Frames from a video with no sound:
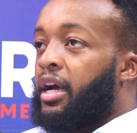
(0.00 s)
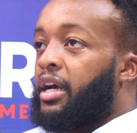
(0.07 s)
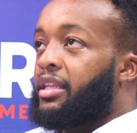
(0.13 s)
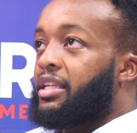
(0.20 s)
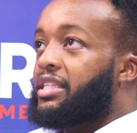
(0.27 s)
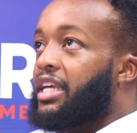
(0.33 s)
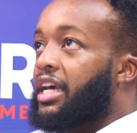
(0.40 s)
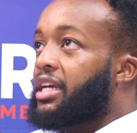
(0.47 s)
And
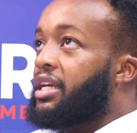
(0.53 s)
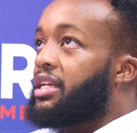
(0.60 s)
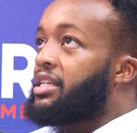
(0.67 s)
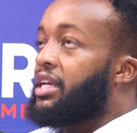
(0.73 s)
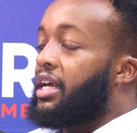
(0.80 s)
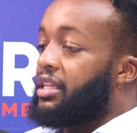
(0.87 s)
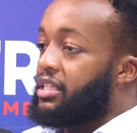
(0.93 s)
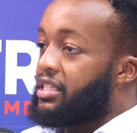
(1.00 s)
the
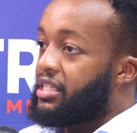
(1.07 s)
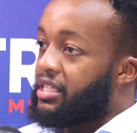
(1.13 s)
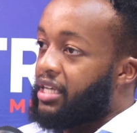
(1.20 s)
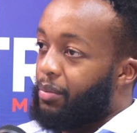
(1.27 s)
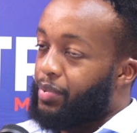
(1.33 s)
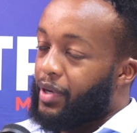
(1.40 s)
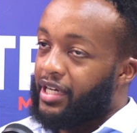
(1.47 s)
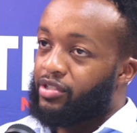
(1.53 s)
second, and this
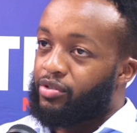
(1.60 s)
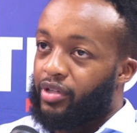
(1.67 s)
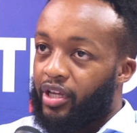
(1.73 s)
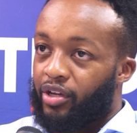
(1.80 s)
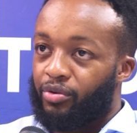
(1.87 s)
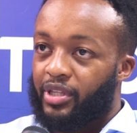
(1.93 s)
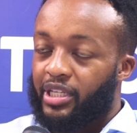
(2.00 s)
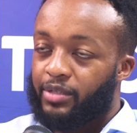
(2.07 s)
applies to the
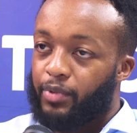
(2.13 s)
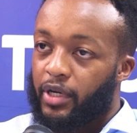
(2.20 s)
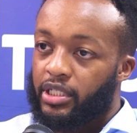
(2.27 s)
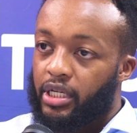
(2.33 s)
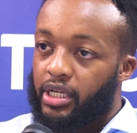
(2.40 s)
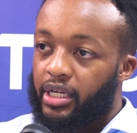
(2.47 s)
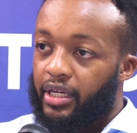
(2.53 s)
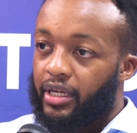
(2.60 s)
youth
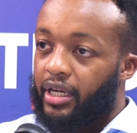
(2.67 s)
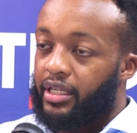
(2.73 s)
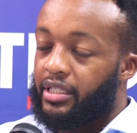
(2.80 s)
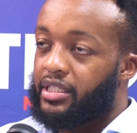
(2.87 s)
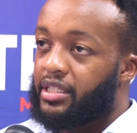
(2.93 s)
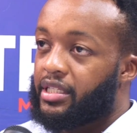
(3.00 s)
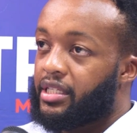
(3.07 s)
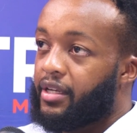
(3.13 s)
especially,
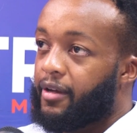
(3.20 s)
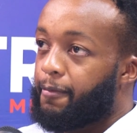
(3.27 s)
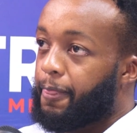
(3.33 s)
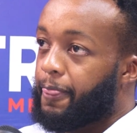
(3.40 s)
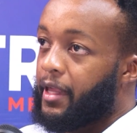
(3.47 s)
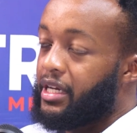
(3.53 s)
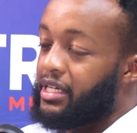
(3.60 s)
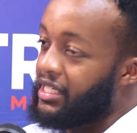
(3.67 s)
it's
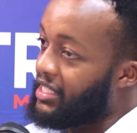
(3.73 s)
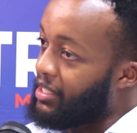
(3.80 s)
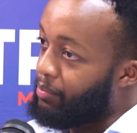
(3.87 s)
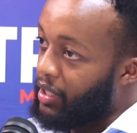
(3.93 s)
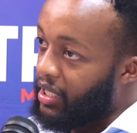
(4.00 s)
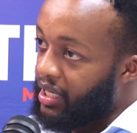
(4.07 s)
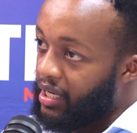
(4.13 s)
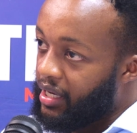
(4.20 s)

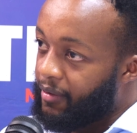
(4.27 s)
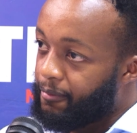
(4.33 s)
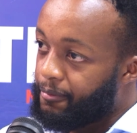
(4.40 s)
discipline.